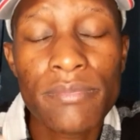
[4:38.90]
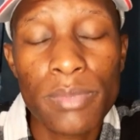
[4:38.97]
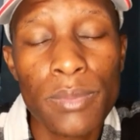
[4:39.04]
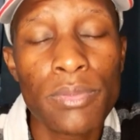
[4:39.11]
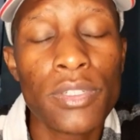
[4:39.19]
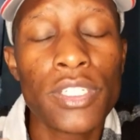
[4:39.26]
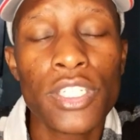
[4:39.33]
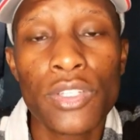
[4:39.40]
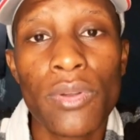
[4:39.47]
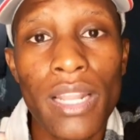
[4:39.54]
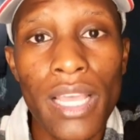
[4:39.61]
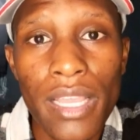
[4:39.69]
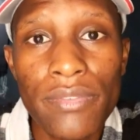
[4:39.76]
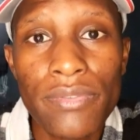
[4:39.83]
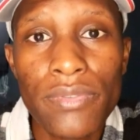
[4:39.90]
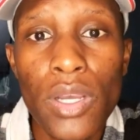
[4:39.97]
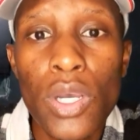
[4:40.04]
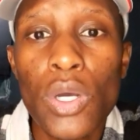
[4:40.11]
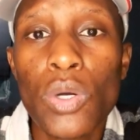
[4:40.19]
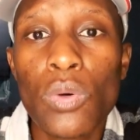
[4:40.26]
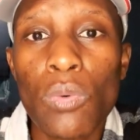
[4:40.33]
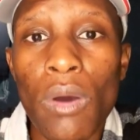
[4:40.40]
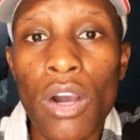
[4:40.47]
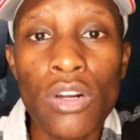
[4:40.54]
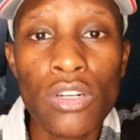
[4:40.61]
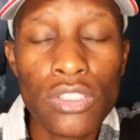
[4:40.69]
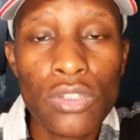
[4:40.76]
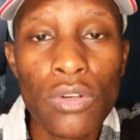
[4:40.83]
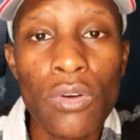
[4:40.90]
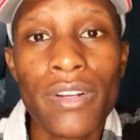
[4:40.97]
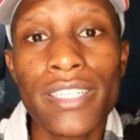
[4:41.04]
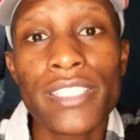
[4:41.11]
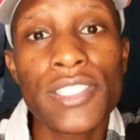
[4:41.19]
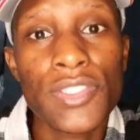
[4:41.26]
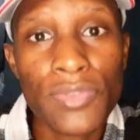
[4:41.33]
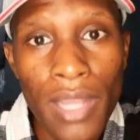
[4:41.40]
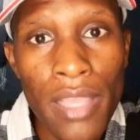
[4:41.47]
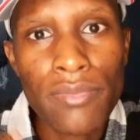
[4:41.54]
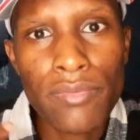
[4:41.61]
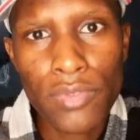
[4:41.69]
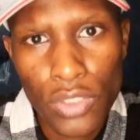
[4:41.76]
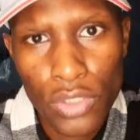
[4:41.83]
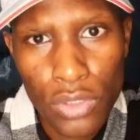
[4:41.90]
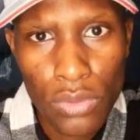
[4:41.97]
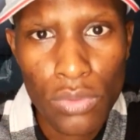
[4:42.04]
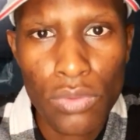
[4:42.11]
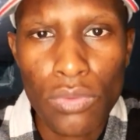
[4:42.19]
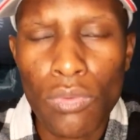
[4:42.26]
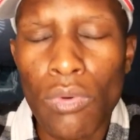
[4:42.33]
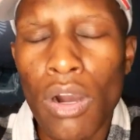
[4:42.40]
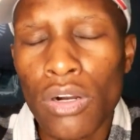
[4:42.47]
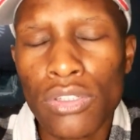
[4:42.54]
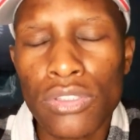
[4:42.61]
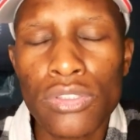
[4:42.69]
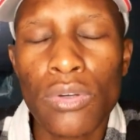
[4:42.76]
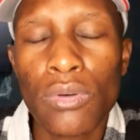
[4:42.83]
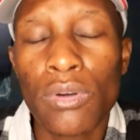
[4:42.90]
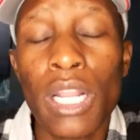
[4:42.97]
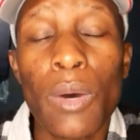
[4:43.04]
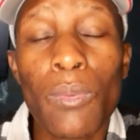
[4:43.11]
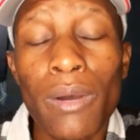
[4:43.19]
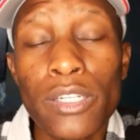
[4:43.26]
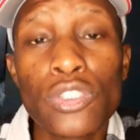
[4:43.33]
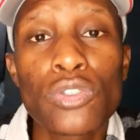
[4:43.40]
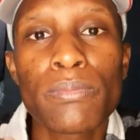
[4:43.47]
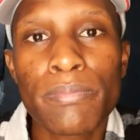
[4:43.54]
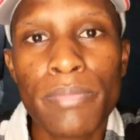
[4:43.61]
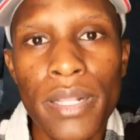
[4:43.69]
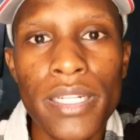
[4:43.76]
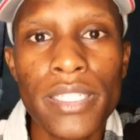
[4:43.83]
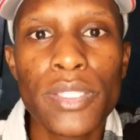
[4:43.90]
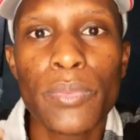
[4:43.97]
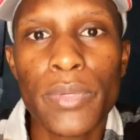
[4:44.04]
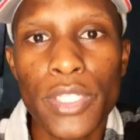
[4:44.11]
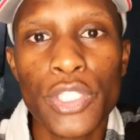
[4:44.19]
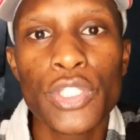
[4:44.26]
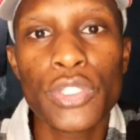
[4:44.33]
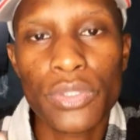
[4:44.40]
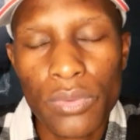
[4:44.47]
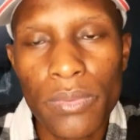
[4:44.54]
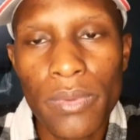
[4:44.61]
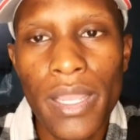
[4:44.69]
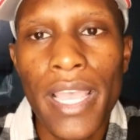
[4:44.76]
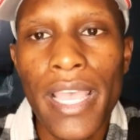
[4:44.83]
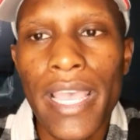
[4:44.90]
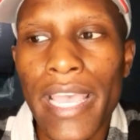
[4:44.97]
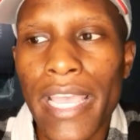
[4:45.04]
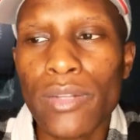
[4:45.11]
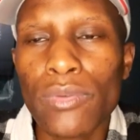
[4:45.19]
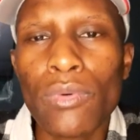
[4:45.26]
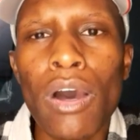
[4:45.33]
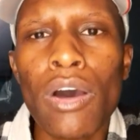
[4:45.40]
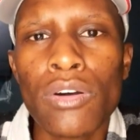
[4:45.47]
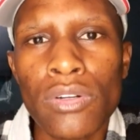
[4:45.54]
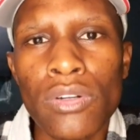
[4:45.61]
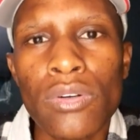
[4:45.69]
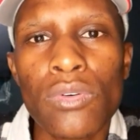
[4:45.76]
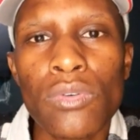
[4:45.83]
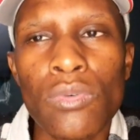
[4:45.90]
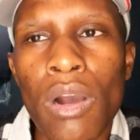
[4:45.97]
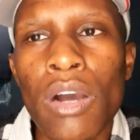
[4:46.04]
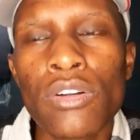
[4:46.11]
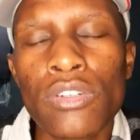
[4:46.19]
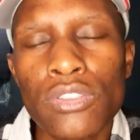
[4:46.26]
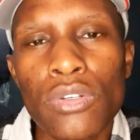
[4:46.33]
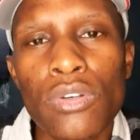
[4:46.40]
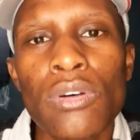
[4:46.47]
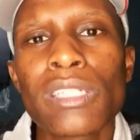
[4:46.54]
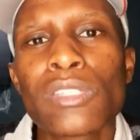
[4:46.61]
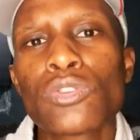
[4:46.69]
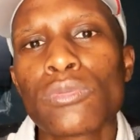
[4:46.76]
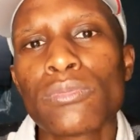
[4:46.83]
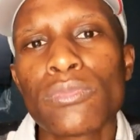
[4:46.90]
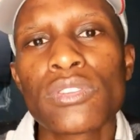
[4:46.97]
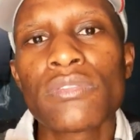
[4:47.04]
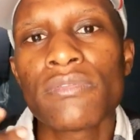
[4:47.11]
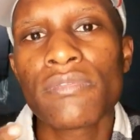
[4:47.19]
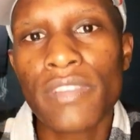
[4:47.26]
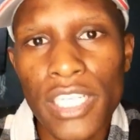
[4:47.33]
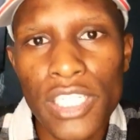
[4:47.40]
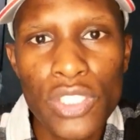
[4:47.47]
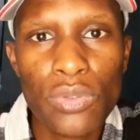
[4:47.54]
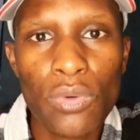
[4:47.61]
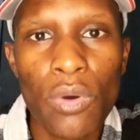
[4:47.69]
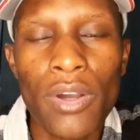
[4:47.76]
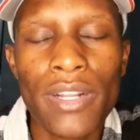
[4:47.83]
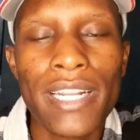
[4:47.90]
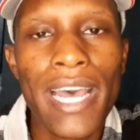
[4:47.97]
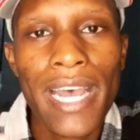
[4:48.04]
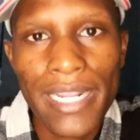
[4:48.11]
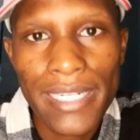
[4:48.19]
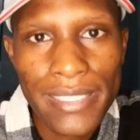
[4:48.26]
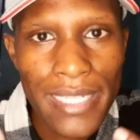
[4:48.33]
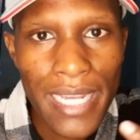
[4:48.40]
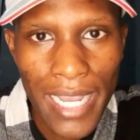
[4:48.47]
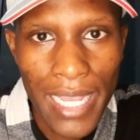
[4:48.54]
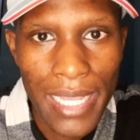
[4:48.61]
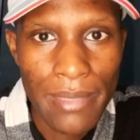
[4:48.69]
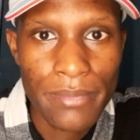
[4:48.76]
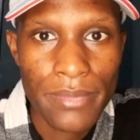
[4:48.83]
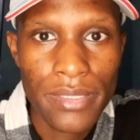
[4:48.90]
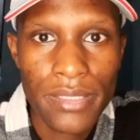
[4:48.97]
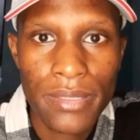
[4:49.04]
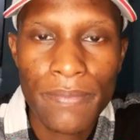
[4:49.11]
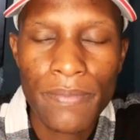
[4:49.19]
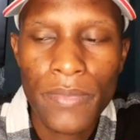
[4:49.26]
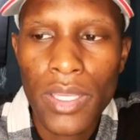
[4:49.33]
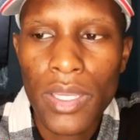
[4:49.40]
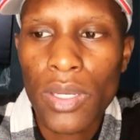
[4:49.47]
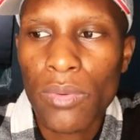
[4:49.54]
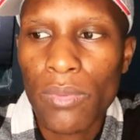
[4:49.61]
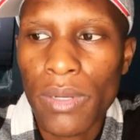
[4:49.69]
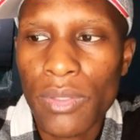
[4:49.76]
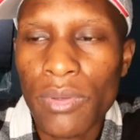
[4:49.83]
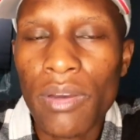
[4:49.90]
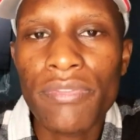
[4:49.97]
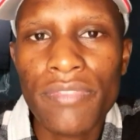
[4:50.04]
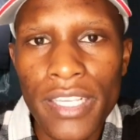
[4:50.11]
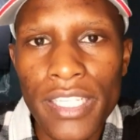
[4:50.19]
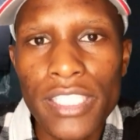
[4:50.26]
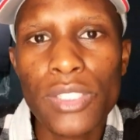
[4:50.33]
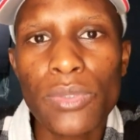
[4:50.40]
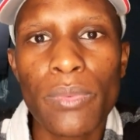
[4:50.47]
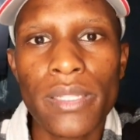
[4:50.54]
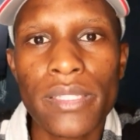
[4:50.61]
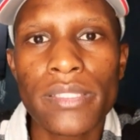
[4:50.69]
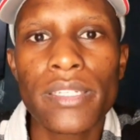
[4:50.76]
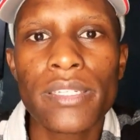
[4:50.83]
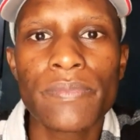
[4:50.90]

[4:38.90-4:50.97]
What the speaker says: people in your life who are also going to strive with you, who are also going to want to build with you, and who are also going to motivate you on hard times when you are faced with